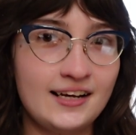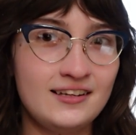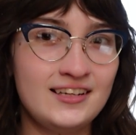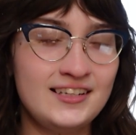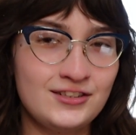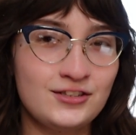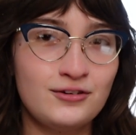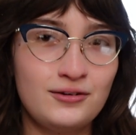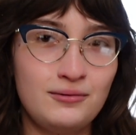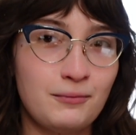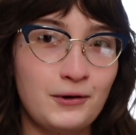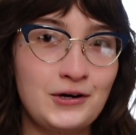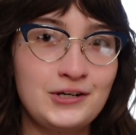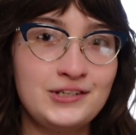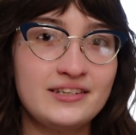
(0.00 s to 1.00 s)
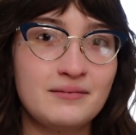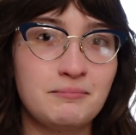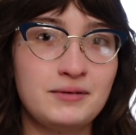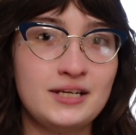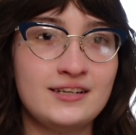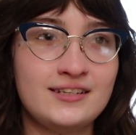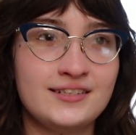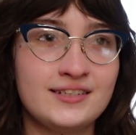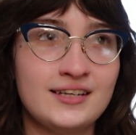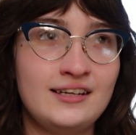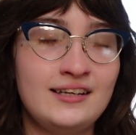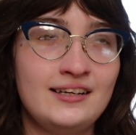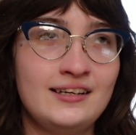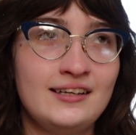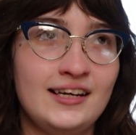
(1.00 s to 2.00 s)
in certain parts because
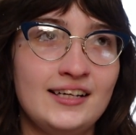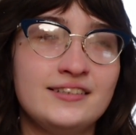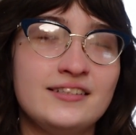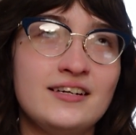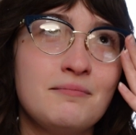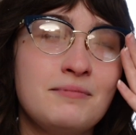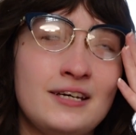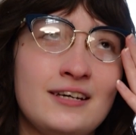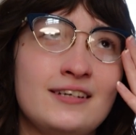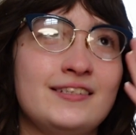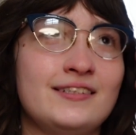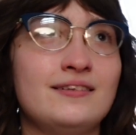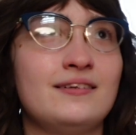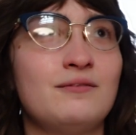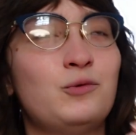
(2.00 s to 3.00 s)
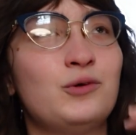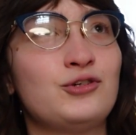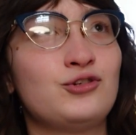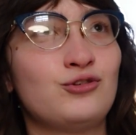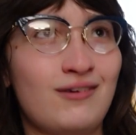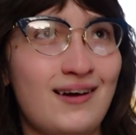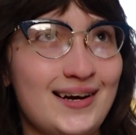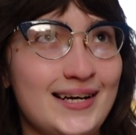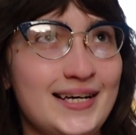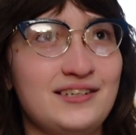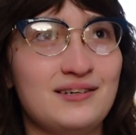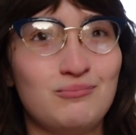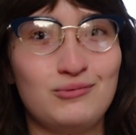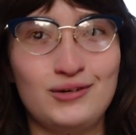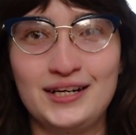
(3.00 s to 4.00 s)
it's not because we're trying
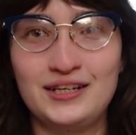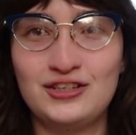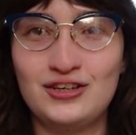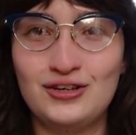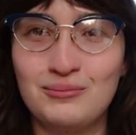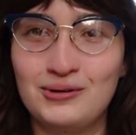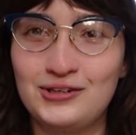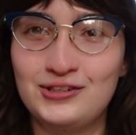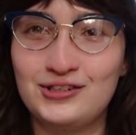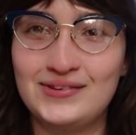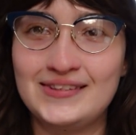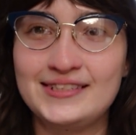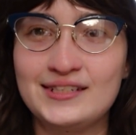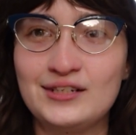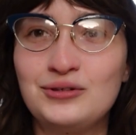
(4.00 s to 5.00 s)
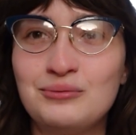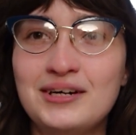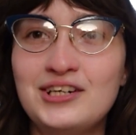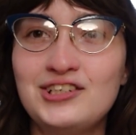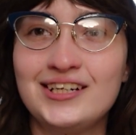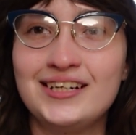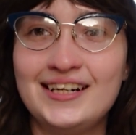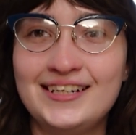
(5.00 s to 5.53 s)
to bring humor to the situation,